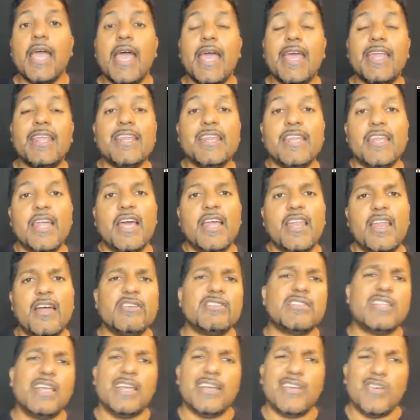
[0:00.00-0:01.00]
And I
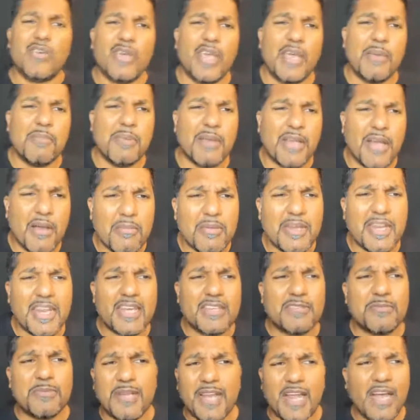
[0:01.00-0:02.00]
was like, okay, become an
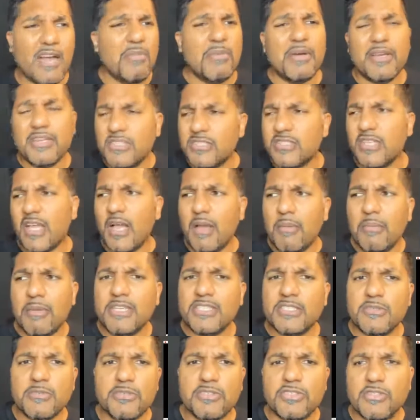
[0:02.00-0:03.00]
expert. How am
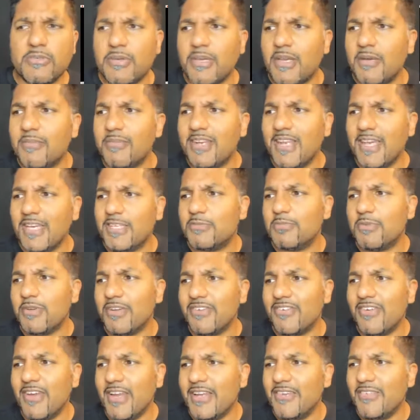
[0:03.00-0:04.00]
I supposed to become an
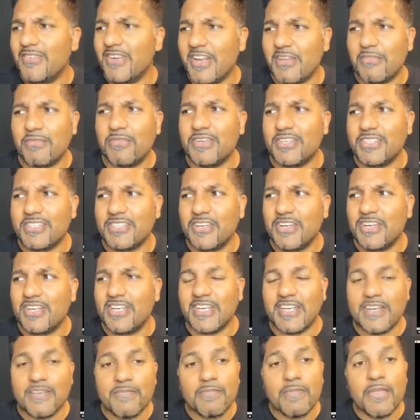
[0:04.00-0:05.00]
expert, right? When I first heard
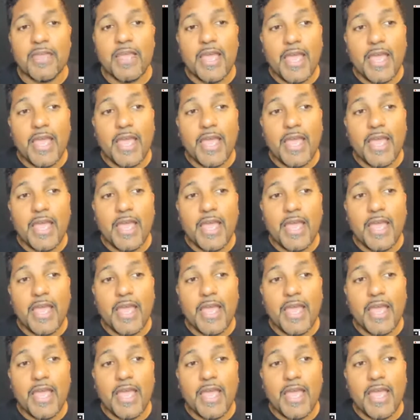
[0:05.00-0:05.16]
it.